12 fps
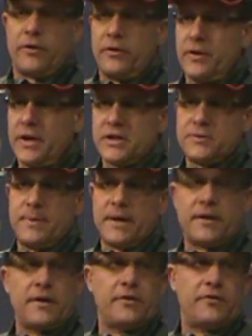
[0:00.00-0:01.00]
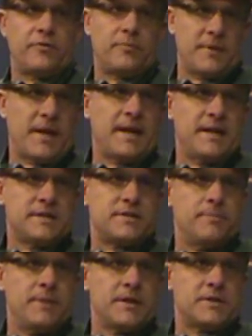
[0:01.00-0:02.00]
learning the expectations. But that is
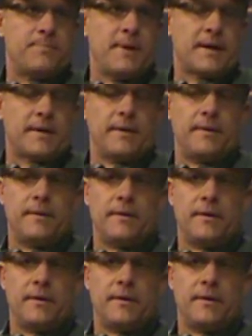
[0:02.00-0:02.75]
to be expected.